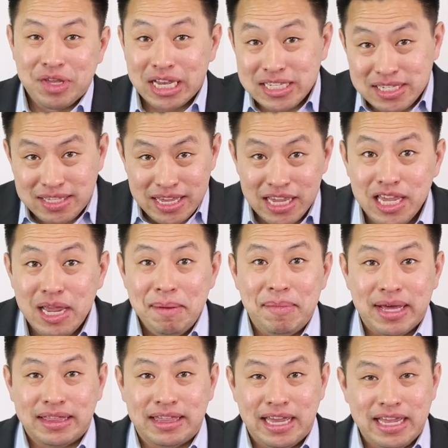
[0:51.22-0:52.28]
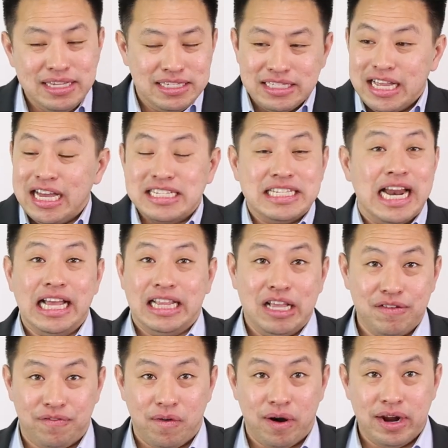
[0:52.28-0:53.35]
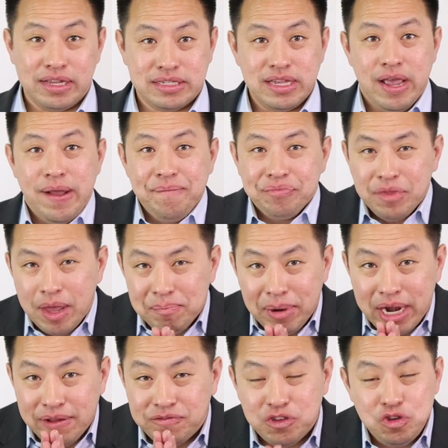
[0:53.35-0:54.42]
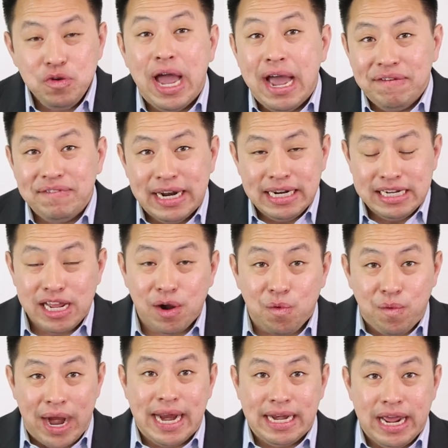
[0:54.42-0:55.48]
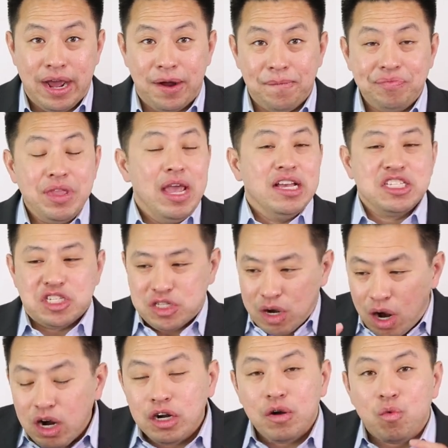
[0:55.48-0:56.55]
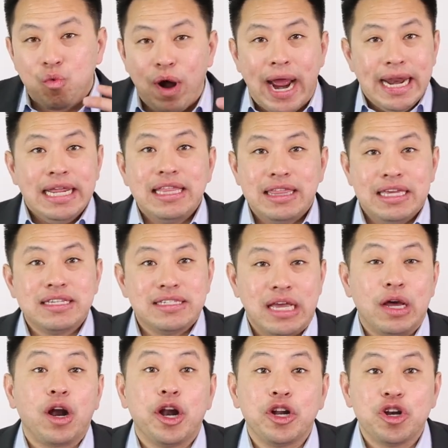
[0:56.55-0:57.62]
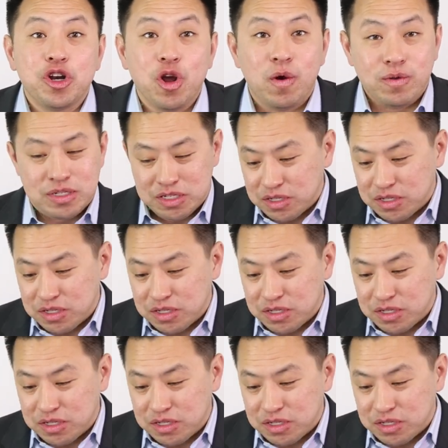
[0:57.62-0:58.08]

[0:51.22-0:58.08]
Because thinking about things does nothing for us. But if you have an idea right now, start writing things down on your notes.